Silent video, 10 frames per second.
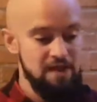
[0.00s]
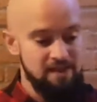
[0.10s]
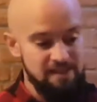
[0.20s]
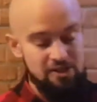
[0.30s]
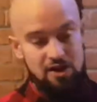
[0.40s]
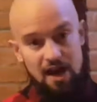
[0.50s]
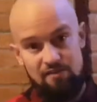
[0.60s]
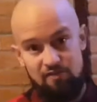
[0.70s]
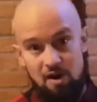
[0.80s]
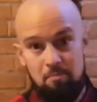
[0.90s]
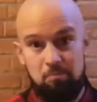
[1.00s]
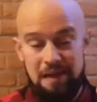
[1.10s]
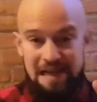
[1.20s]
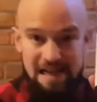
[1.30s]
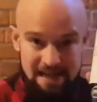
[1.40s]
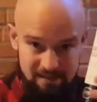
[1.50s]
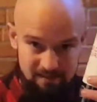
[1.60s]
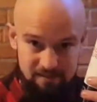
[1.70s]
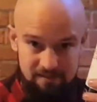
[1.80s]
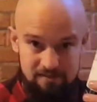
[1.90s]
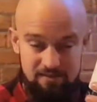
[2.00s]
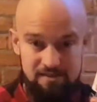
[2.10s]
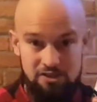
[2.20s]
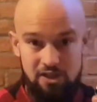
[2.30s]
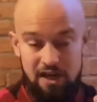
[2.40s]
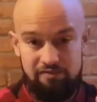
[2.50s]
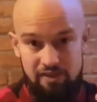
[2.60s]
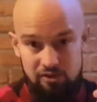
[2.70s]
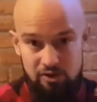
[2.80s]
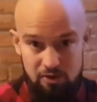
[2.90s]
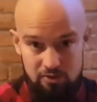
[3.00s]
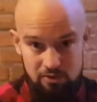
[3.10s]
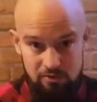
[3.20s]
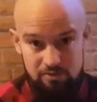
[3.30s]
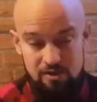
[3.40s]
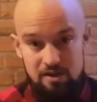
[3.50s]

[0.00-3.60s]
Then you have a blend that you have in Douro.